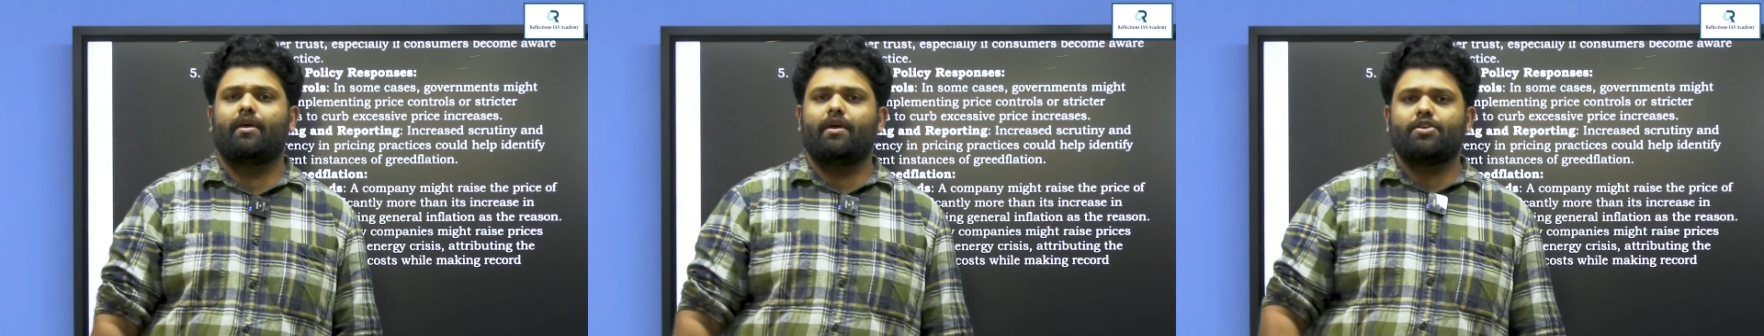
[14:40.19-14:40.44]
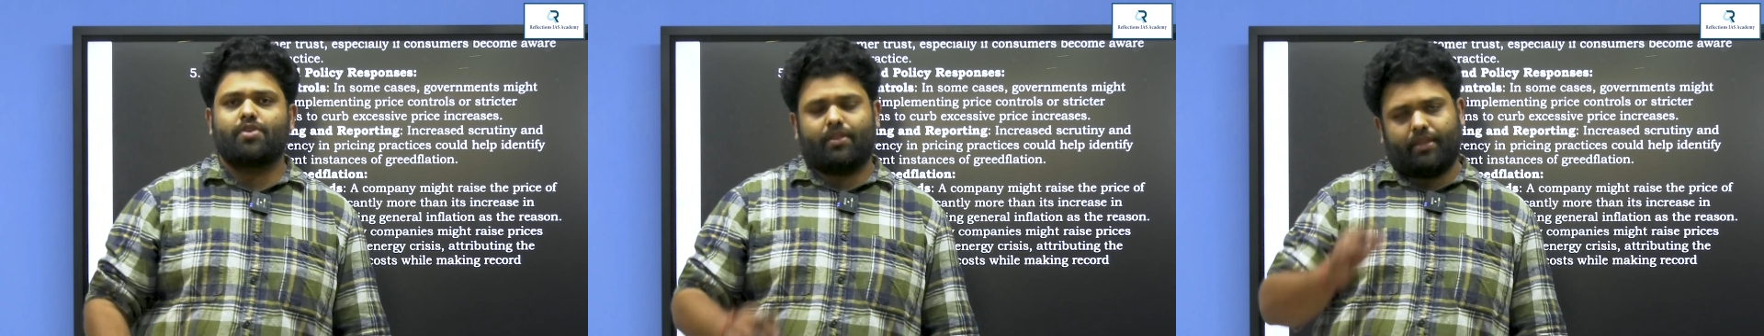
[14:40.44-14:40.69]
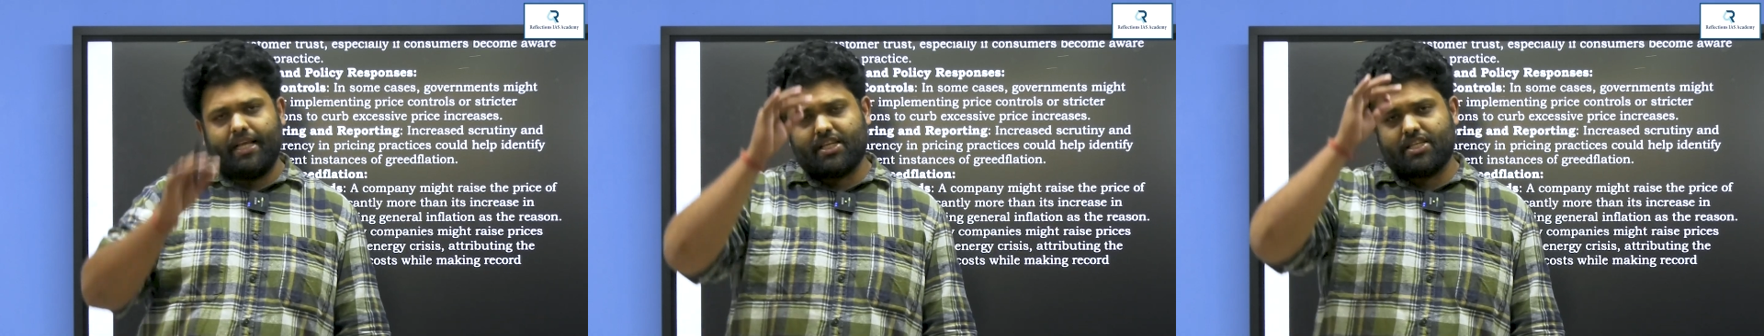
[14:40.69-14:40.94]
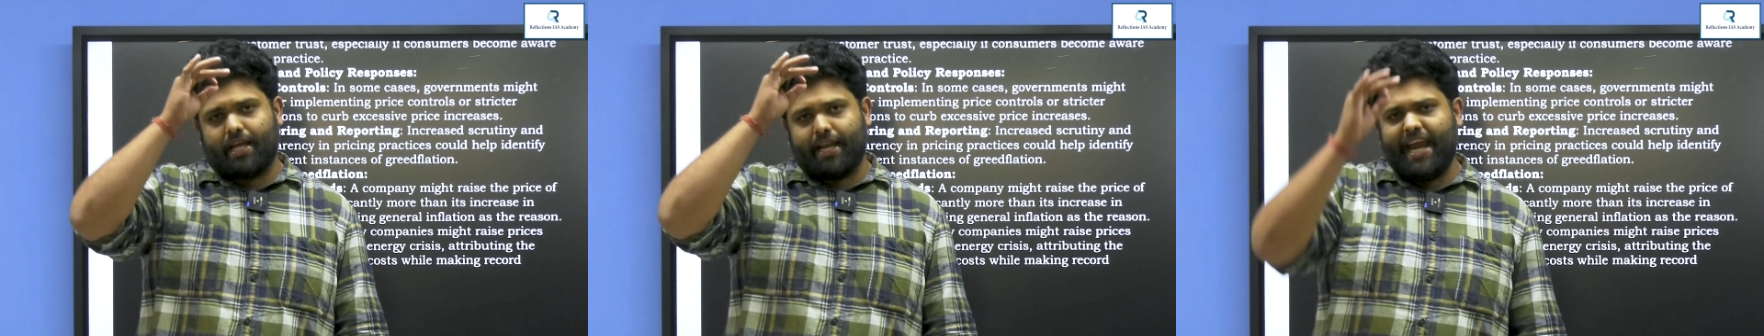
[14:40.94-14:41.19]
So
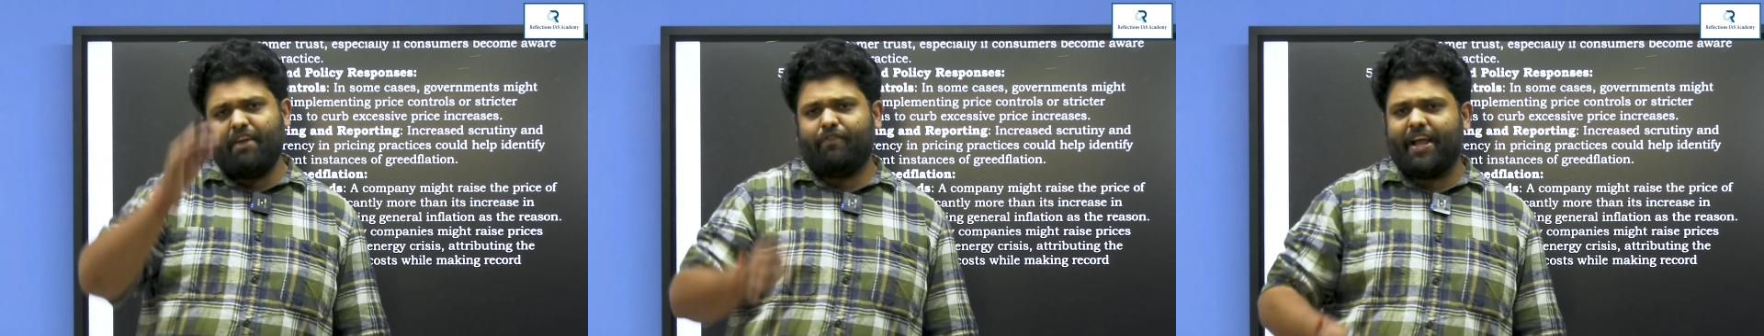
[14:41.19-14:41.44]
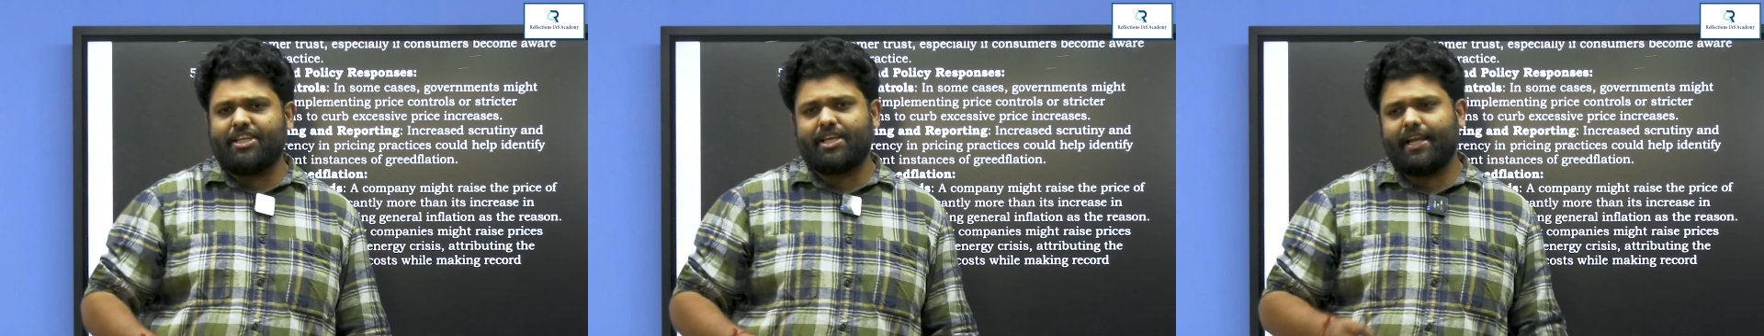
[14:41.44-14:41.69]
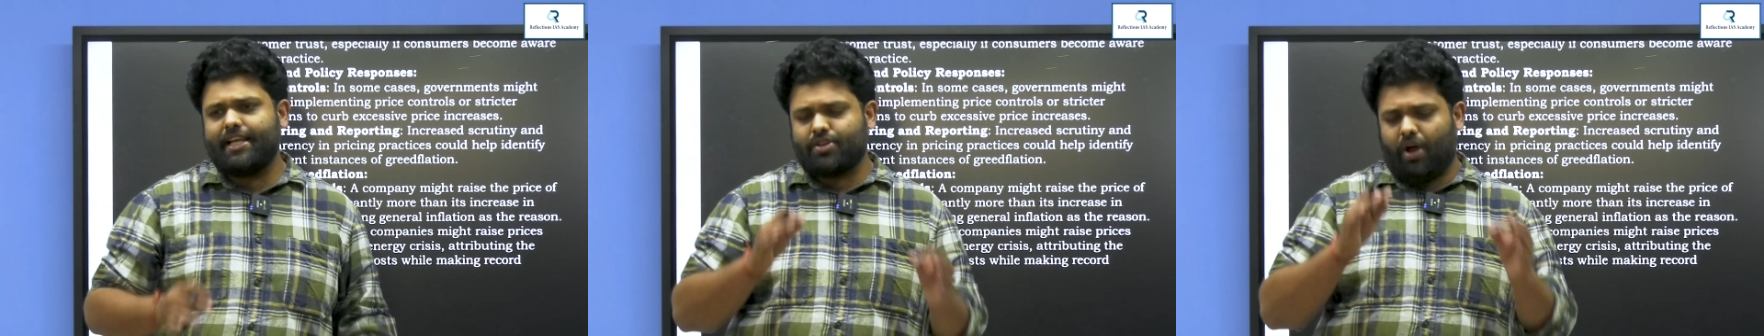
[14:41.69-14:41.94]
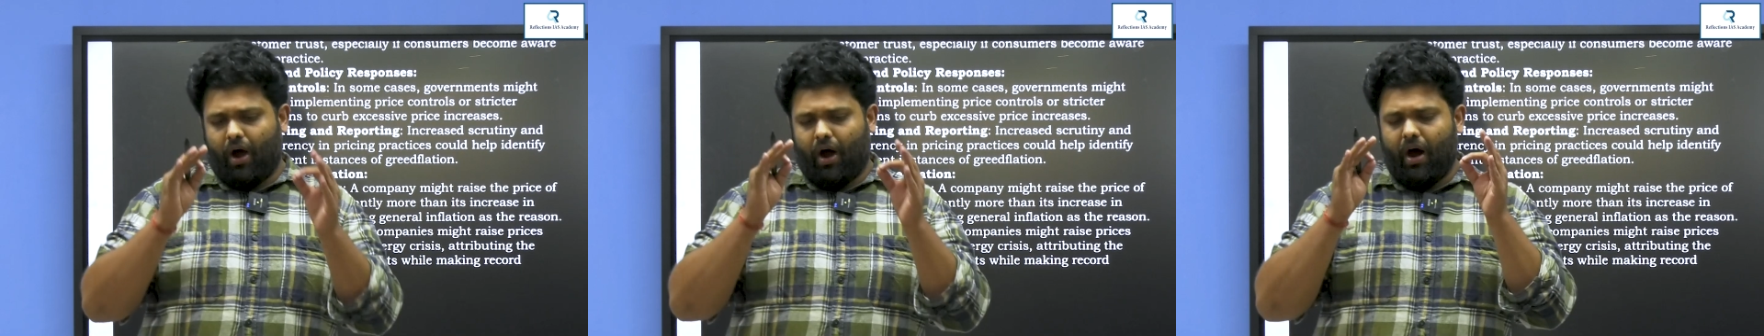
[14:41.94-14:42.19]
this greedflation is
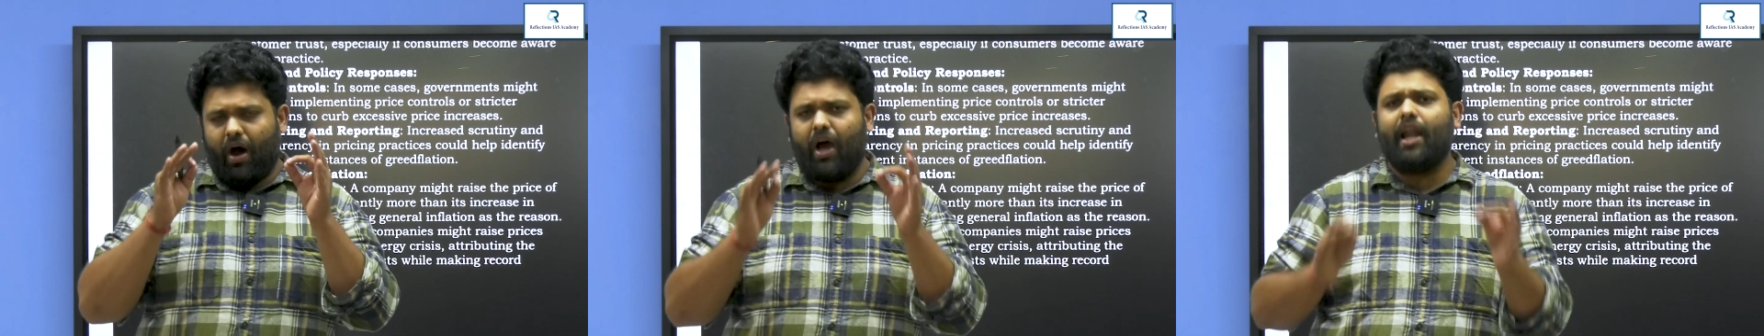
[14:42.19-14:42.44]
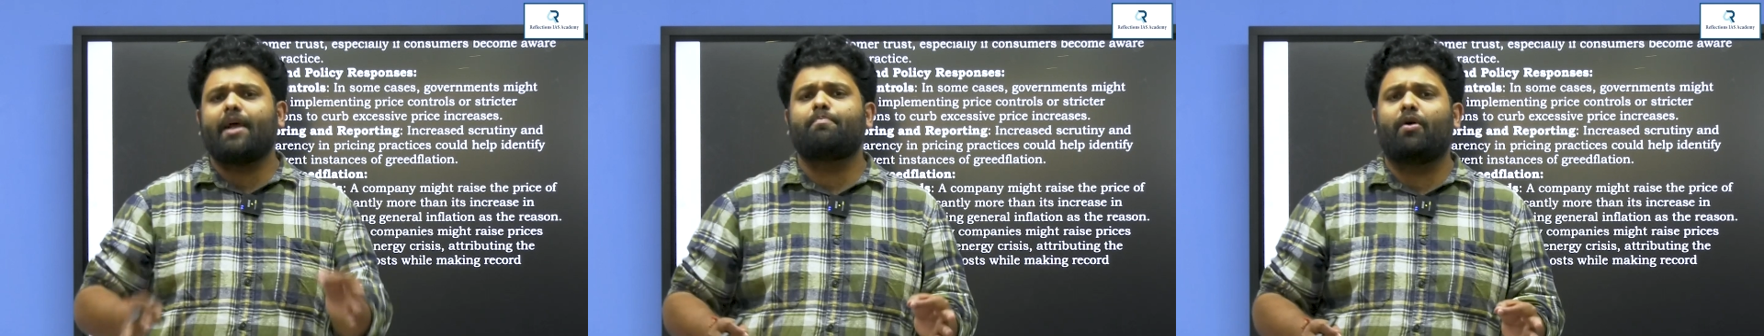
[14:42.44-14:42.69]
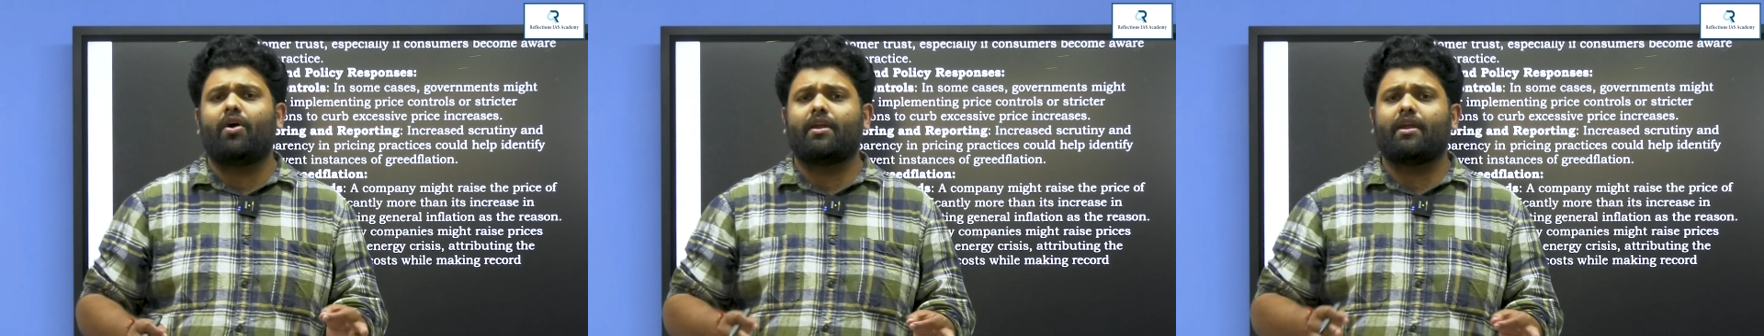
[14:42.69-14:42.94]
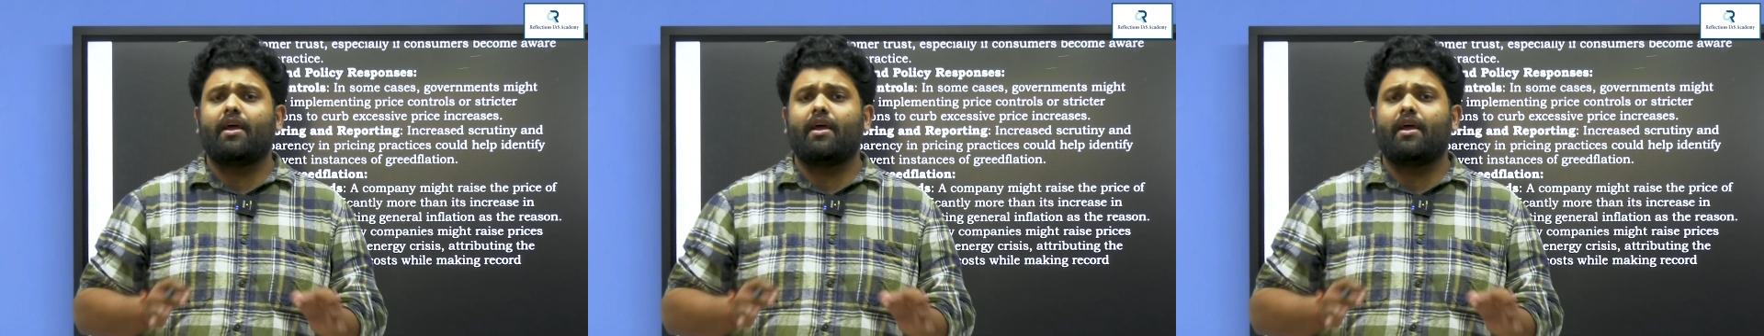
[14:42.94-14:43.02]
all about